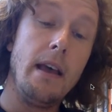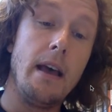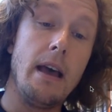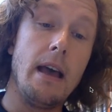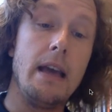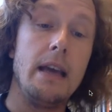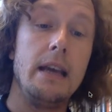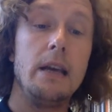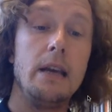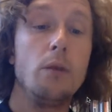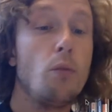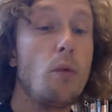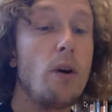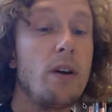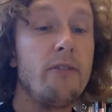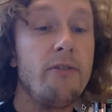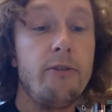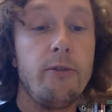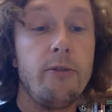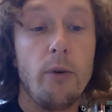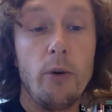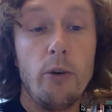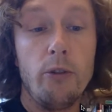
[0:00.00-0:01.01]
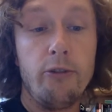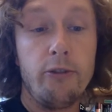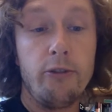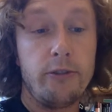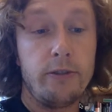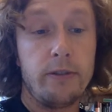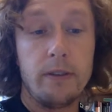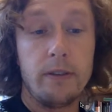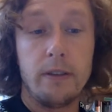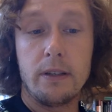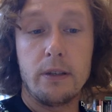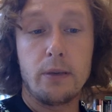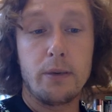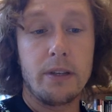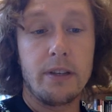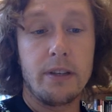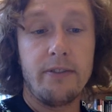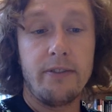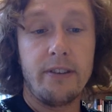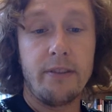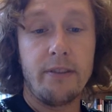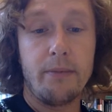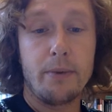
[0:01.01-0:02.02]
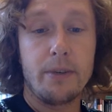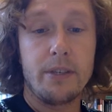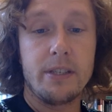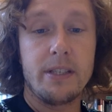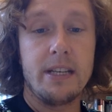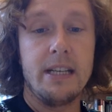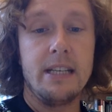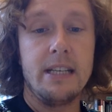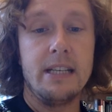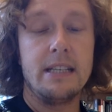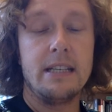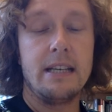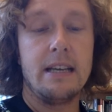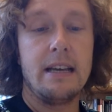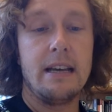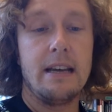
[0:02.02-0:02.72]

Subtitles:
In 1/4, 25%,